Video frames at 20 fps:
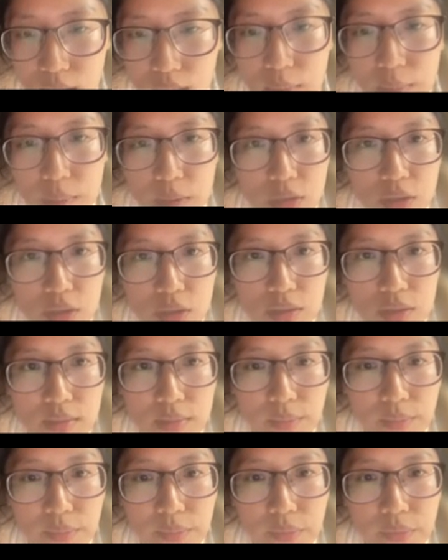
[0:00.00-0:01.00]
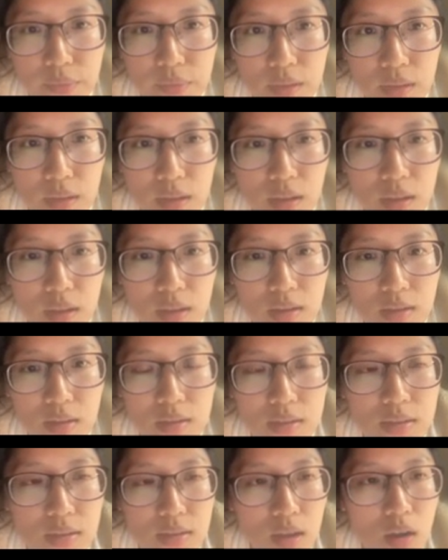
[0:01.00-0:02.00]
images.
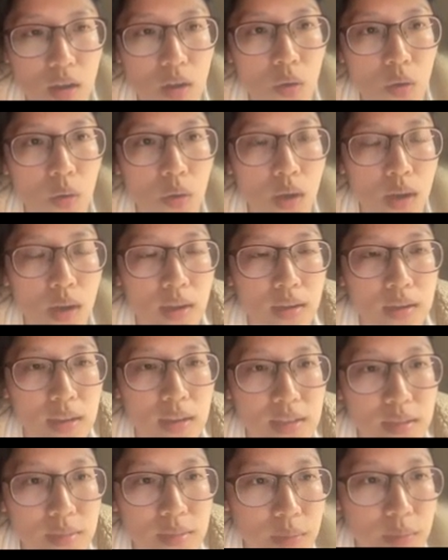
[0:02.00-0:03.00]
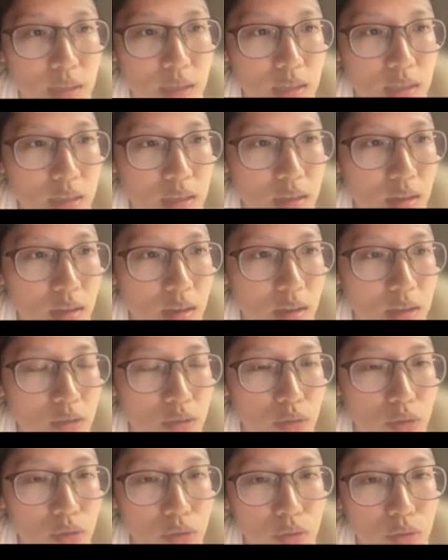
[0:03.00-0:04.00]
So let me
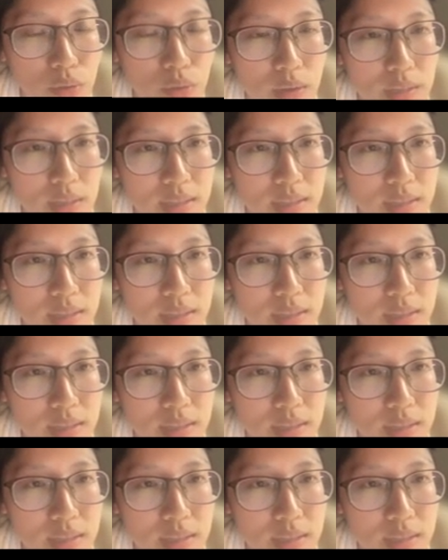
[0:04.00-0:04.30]
introduce you an